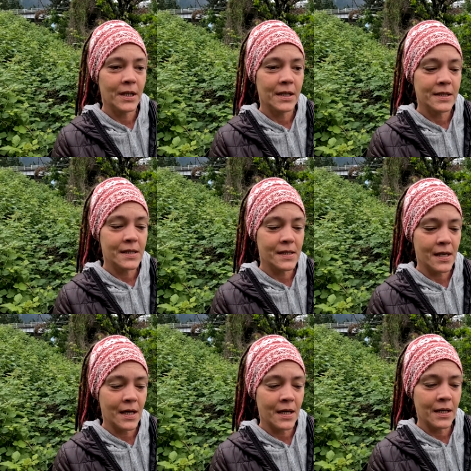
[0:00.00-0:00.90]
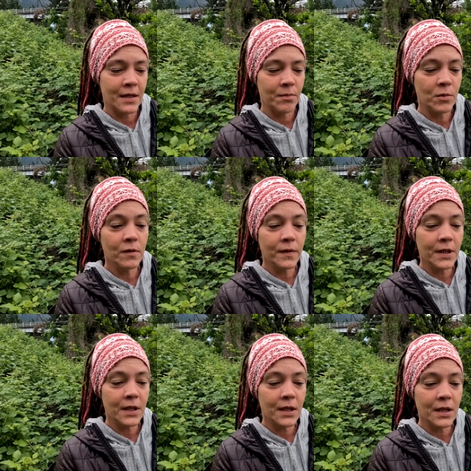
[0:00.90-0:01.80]
It's a
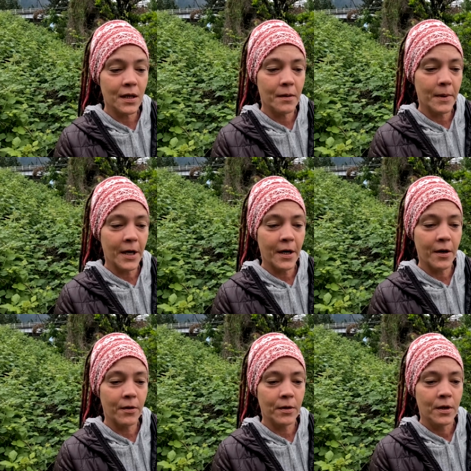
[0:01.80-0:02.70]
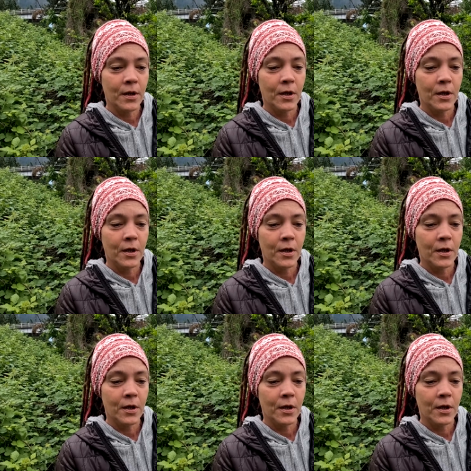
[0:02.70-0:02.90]
movie about